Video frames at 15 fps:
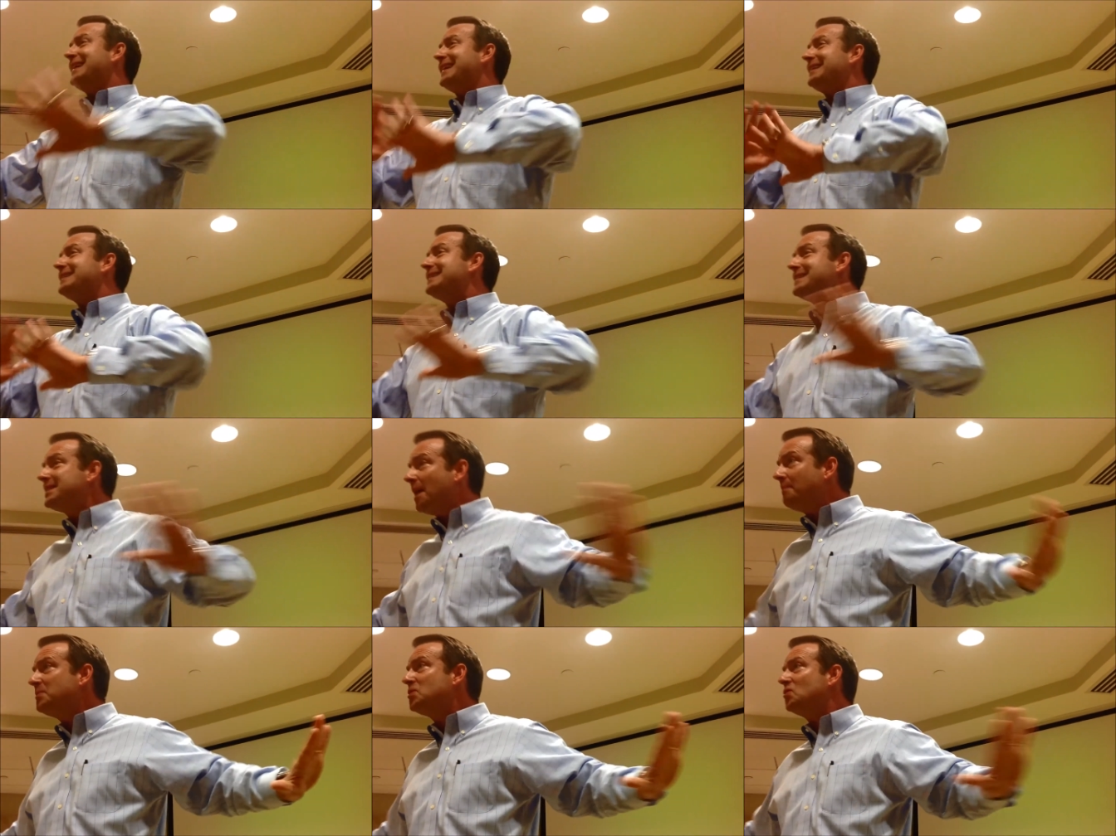an
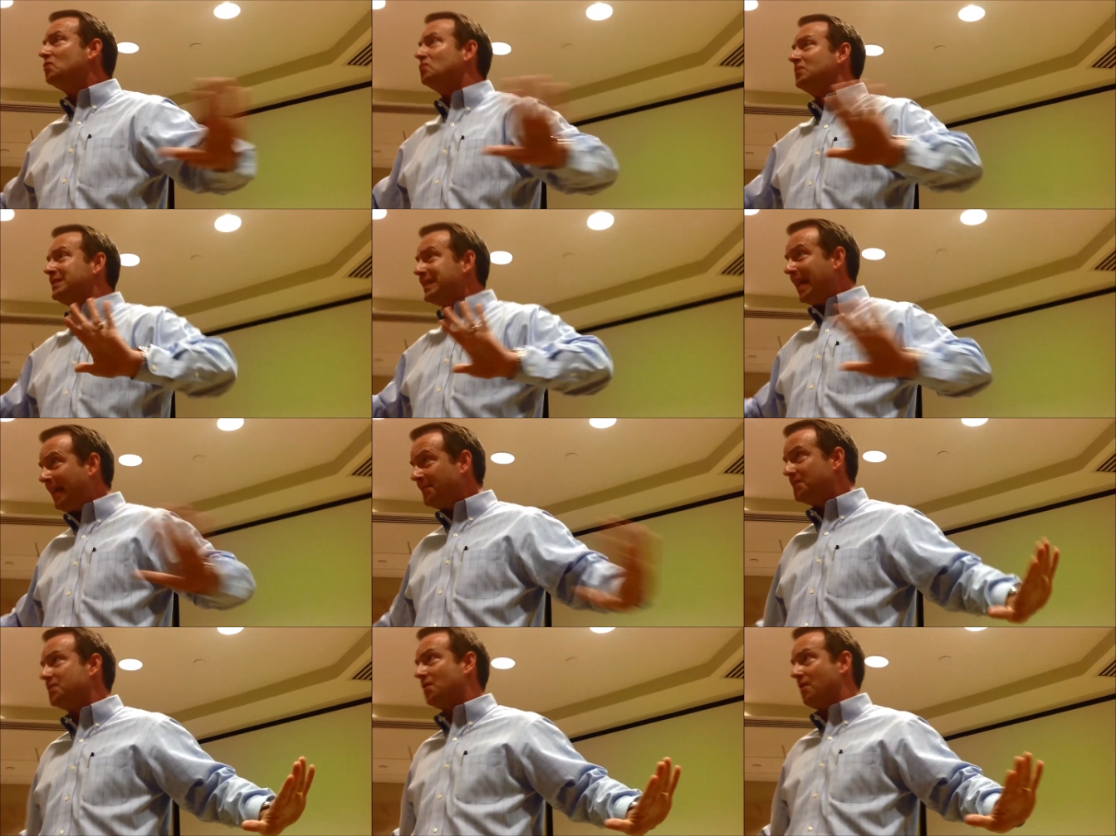exceptional
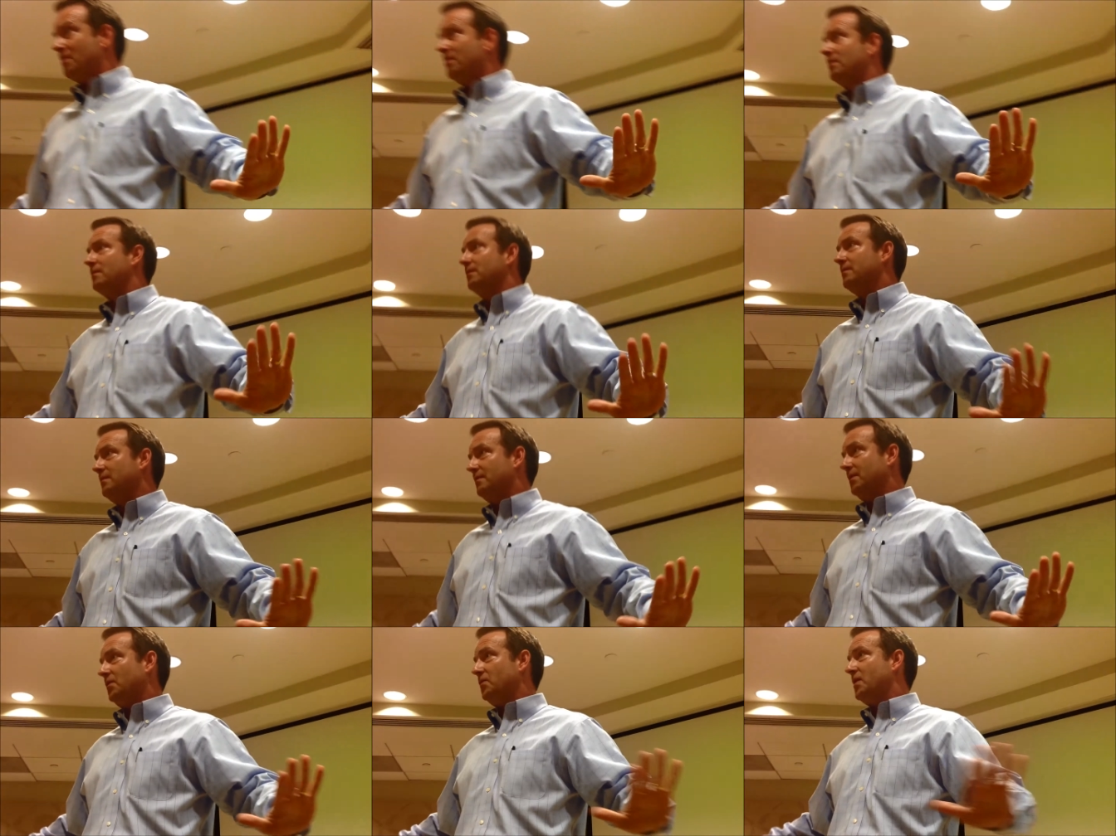dancer,
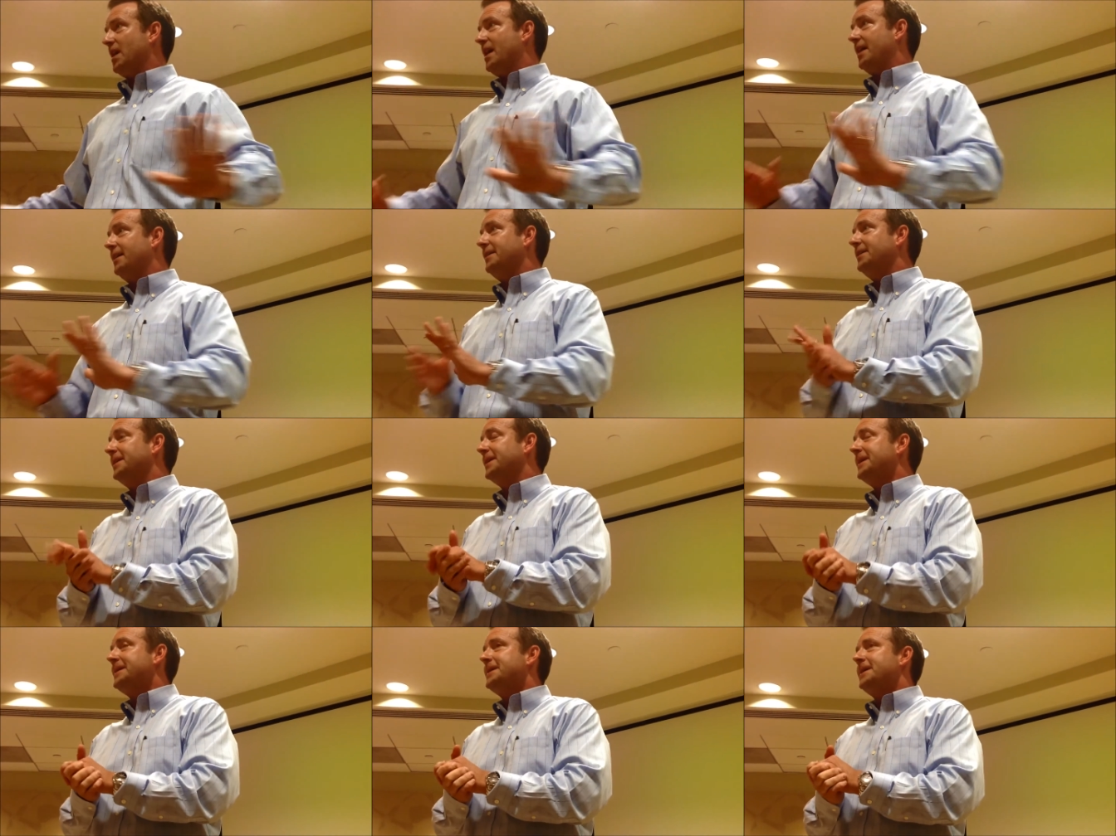okay,
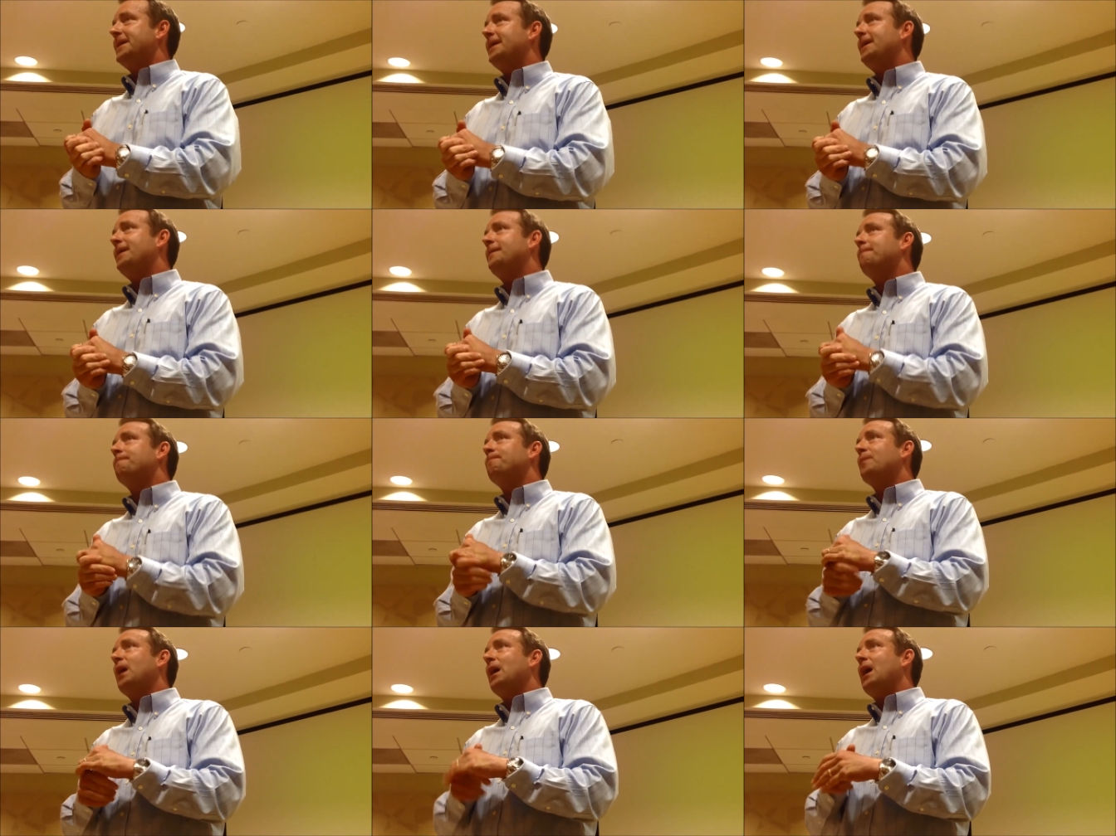
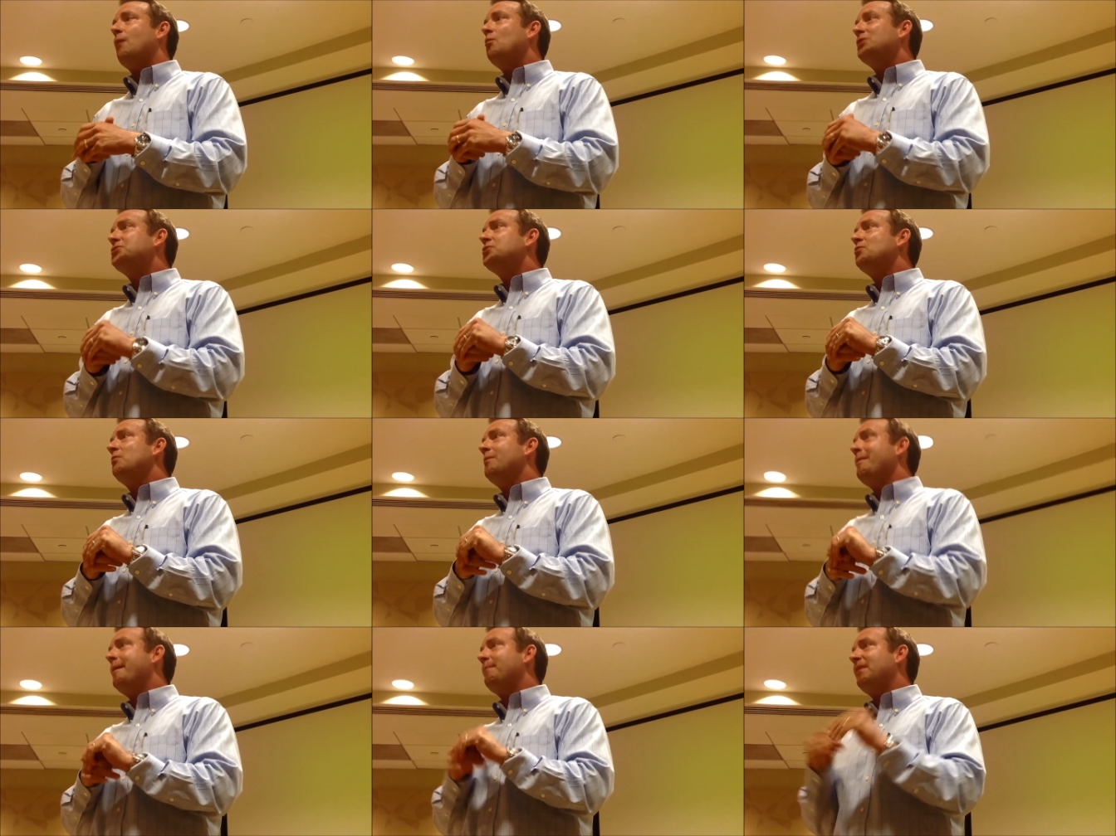I want you to
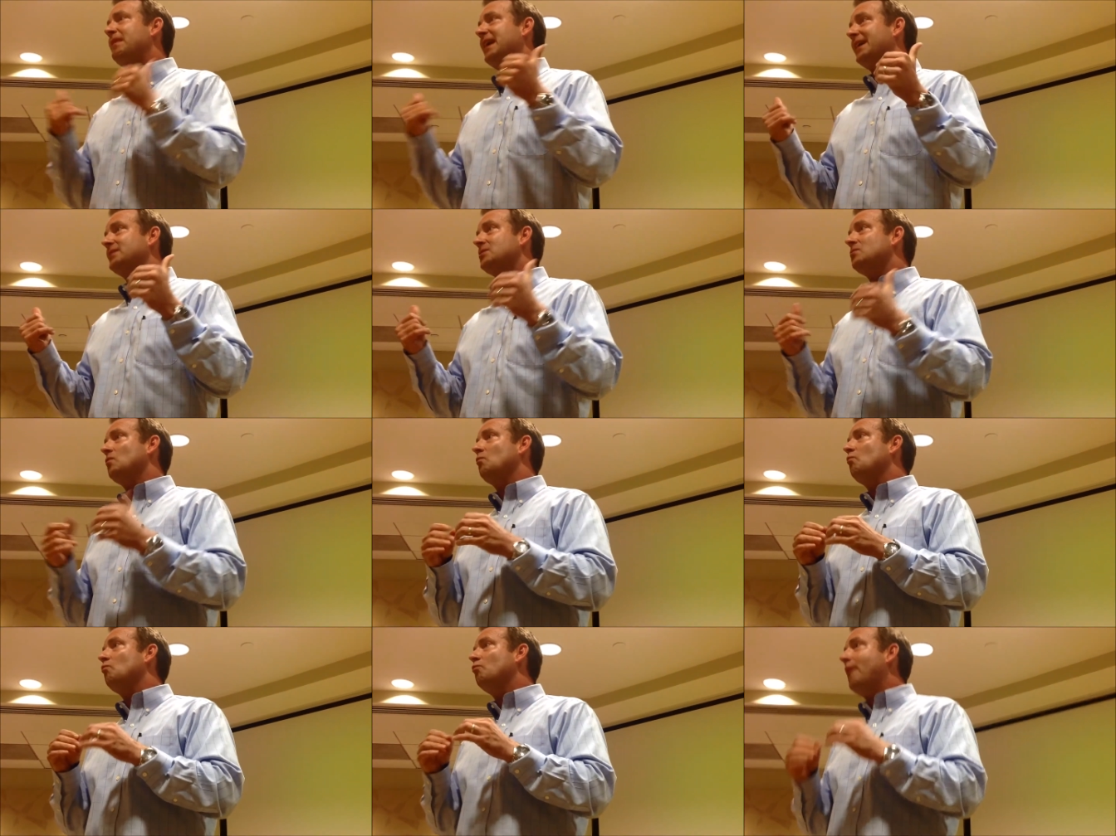remember this:
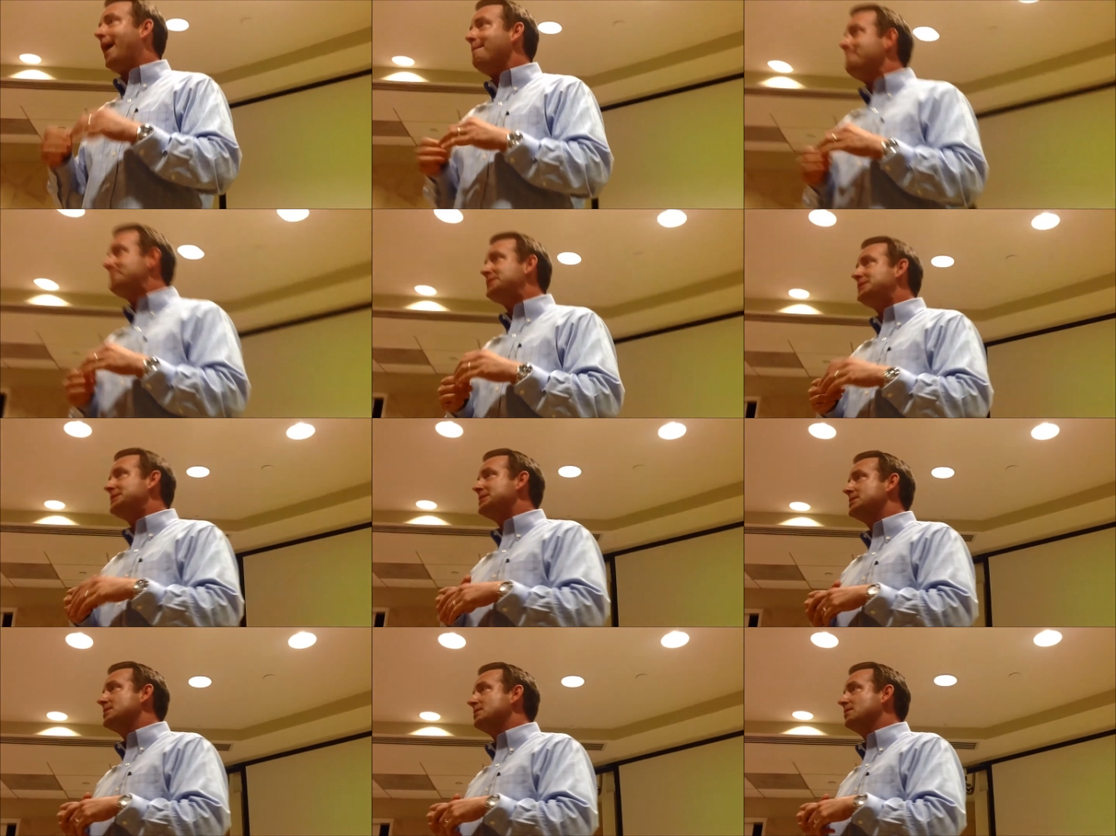
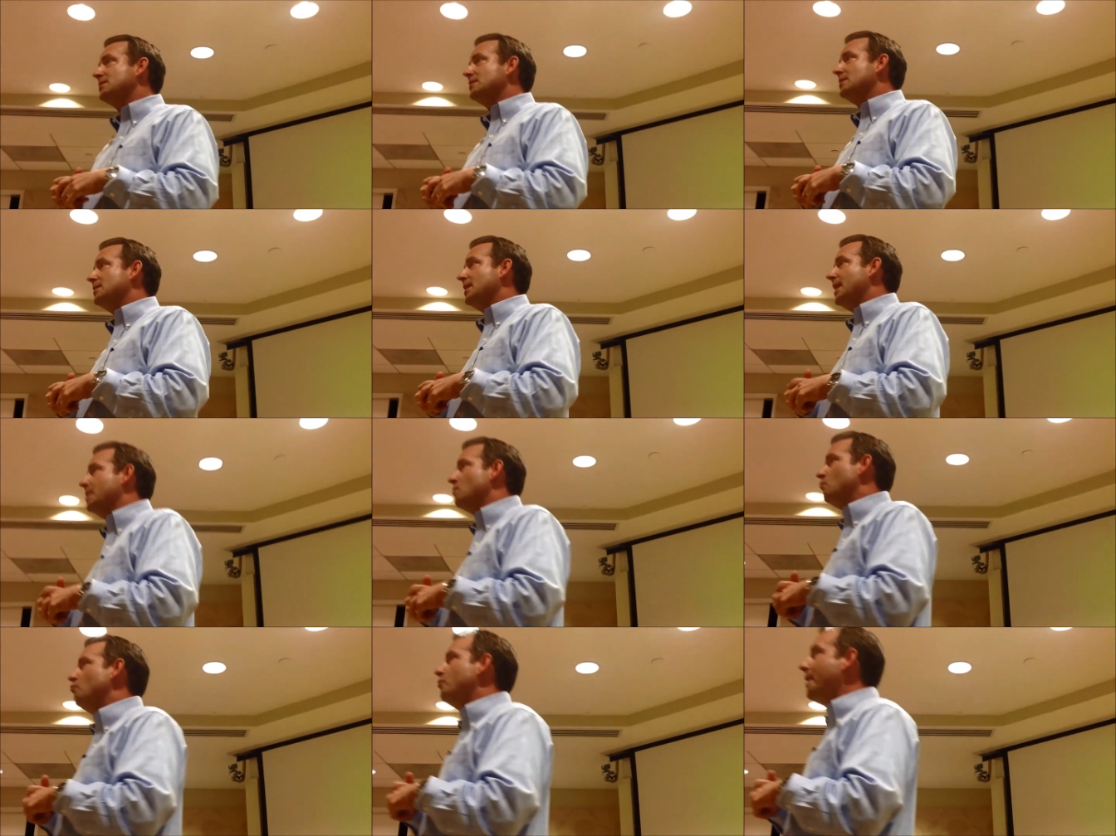reps and